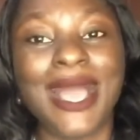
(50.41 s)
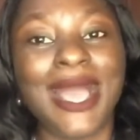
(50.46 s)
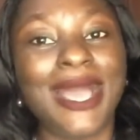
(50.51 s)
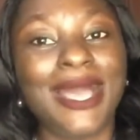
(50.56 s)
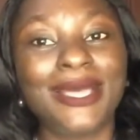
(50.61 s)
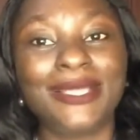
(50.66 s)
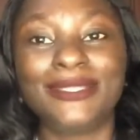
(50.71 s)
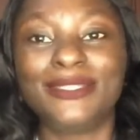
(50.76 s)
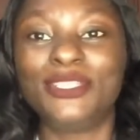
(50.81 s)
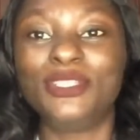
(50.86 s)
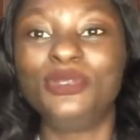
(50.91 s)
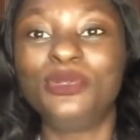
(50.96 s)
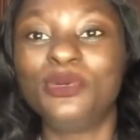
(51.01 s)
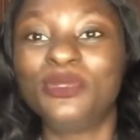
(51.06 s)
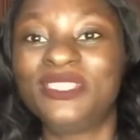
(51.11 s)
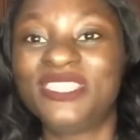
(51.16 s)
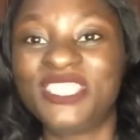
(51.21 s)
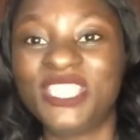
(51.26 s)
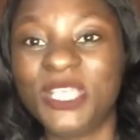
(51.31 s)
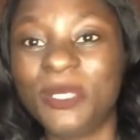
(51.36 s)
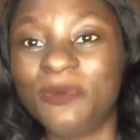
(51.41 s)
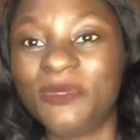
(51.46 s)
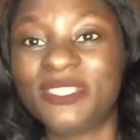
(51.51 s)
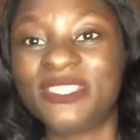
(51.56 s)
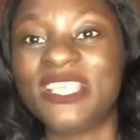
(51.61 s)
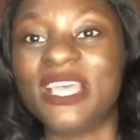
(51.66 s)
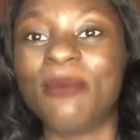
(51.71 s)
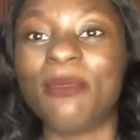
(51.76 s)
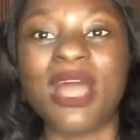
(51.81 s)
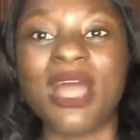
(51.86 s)
and
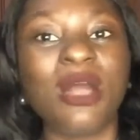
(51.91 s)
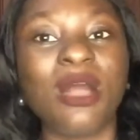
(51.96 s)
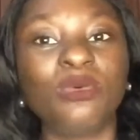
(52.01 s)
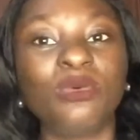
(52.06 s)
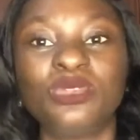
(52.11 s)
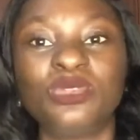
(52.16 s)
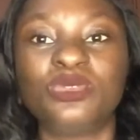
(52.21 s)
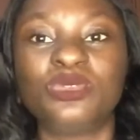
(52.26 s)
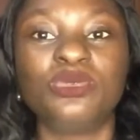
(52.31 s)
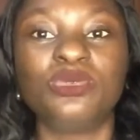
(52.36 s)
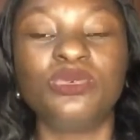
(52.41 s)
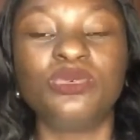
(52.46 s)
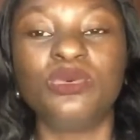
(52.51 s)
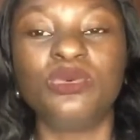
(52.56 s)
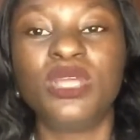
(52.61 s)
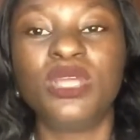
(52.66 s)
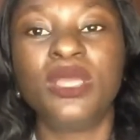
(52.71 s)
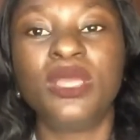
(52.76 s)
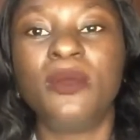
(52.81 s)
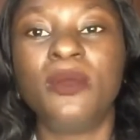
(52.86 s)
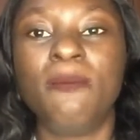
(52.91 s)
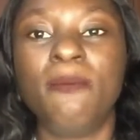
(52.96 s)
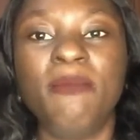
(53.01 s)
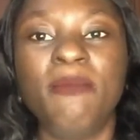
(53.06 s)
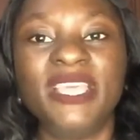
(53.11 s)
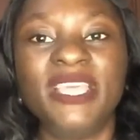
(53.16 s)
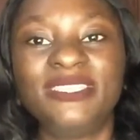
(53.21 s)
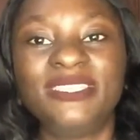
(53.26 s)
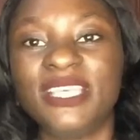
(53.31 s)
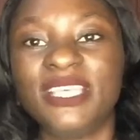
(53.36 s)
tips them how to
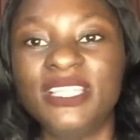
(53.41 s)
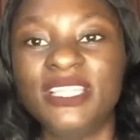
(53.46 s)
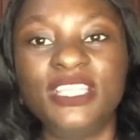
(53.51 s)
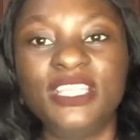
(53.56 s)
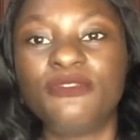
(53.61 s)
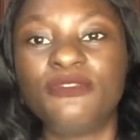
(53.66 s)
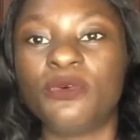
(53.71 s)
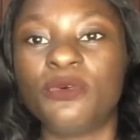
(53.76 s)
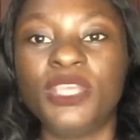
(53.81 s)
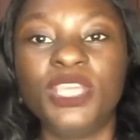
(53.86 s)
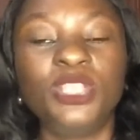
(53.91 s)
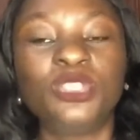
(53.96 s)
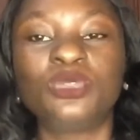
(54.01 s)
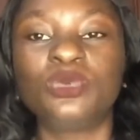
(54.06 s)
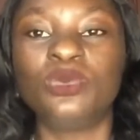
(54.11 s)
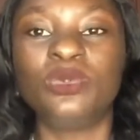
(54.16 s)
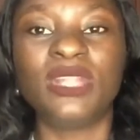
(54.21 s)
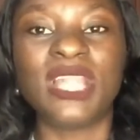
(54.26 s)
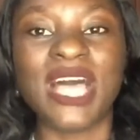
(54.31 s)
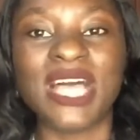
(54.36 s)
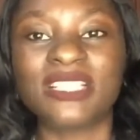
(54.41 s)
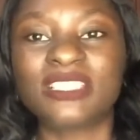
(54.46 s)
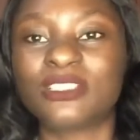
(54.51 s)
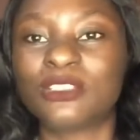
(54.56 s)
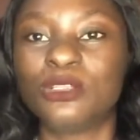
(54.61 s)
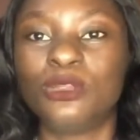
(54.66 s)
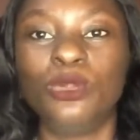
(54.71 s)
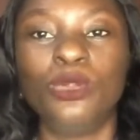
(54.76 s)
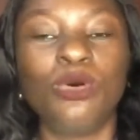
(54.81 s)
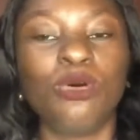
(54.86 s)
maintain it for it to
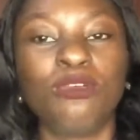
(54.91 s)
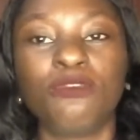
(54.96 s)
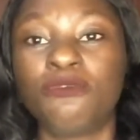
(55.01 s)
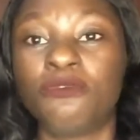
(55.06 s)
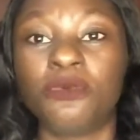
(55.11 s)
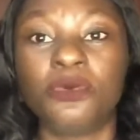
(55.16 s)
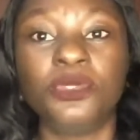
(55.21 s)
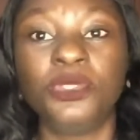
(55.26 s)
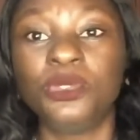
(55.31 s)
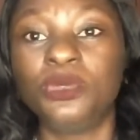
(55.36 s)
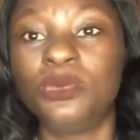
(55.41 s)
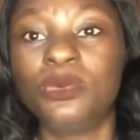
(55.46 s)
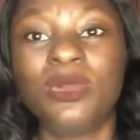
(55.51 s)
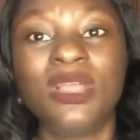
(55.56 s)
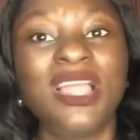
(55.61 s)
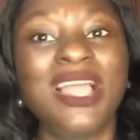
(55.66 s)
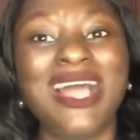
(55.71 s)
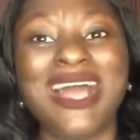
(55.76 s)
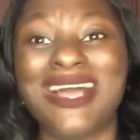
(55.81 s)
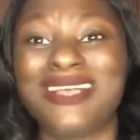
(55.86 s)
last long for you,